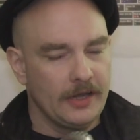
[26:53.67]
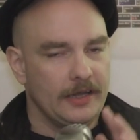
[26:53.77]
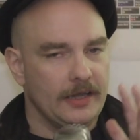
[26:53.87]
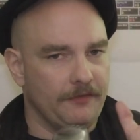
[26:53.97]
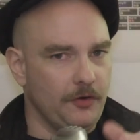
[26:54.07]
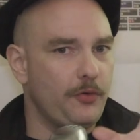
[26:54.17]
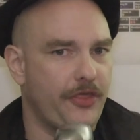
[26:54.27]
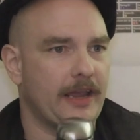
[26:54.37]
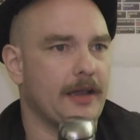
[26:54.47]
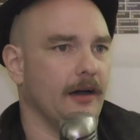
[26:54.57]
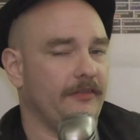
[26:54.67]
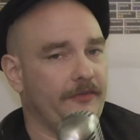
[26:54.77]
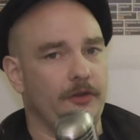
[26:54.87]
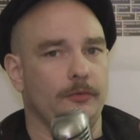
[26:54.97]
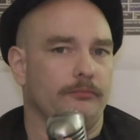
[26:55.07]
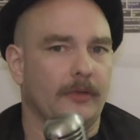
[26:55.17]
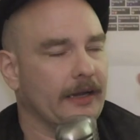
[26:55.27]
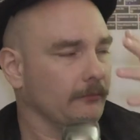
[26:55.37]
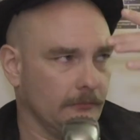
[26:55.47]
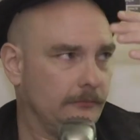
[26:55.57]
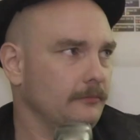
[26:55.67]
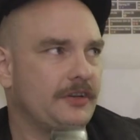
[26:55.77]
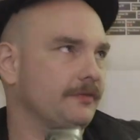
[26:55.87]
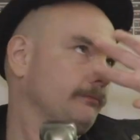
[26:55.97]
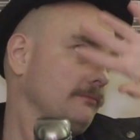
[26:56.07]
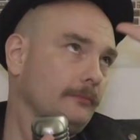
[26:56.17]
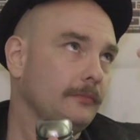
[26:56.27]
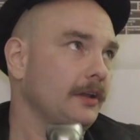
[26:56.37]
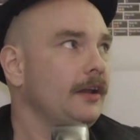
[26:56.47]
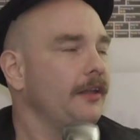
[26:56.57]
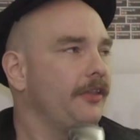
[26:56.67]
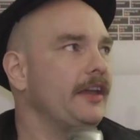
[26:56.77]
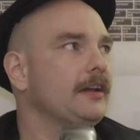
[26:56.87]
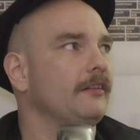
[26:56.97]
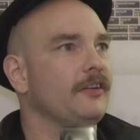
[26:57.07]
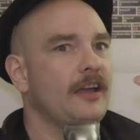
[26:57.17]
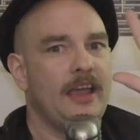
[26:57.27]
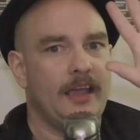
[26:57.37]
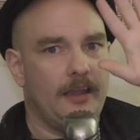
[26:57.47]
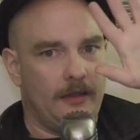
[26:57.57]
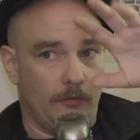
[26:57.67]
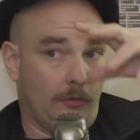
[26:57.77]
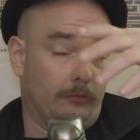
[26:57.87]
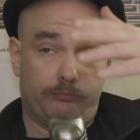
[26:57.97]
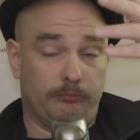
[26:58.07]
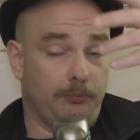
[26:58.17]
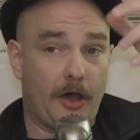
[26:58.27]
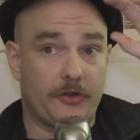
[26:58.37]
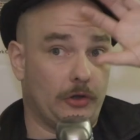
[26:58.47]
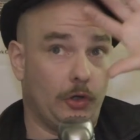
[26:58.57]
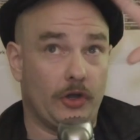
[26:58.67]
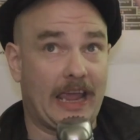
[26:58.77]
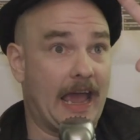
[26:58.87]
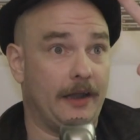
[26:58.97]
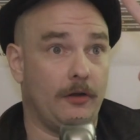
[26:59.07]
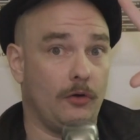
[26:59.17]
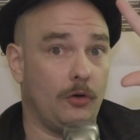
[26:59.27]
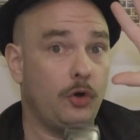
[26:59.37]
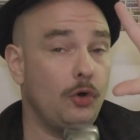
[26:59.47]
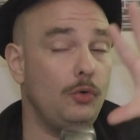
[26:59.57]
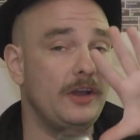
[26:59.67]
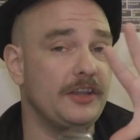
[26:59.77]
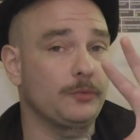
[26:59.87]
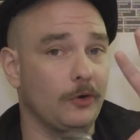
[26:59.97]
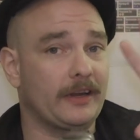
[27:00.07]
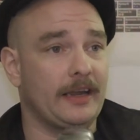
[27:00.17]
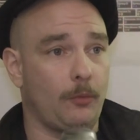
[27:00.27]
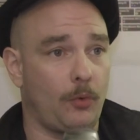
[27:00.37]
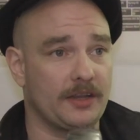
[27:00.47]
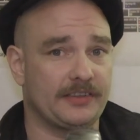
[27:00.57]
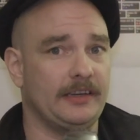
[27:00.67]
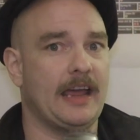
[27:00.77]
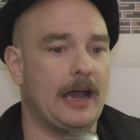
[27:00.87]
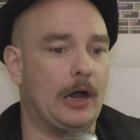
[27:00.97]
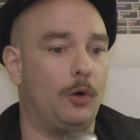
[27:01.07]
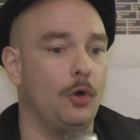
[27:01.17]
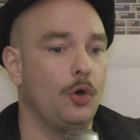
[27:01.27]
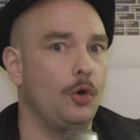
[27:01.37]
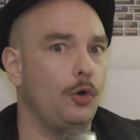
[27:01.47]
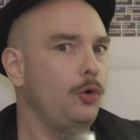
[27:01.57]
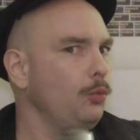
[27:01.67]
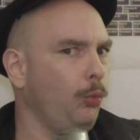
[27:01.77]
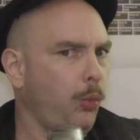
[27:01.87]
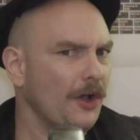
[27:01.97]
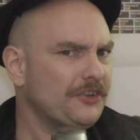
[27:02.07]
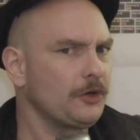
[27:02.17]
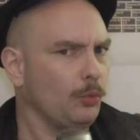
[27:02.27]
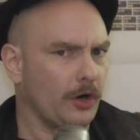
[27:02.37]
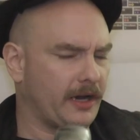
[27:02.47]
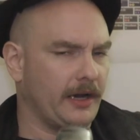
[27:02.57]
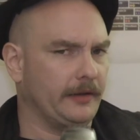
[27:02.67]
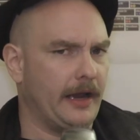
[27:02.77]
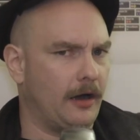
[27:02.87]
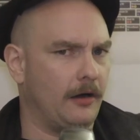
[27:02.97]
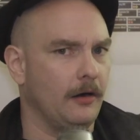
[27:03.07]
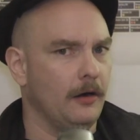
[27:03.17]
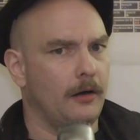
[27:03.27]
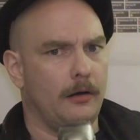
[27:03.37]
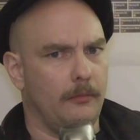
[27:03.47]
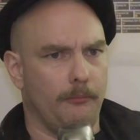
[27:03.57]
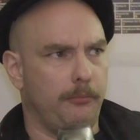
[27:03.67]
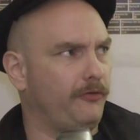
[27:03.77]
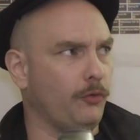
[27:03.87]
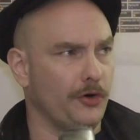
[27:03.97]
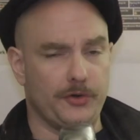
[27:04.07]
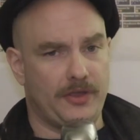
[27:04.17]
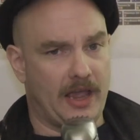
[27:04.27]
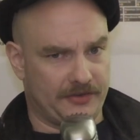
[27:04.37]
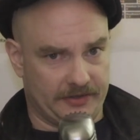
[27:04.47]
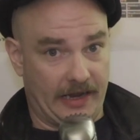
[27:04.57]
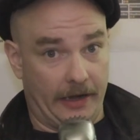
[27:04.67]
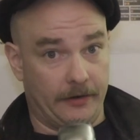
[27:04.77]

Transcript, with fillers: If you think of, if you like, just think of, or bother to look at who is working at WotC now, who wasn't working there before 2010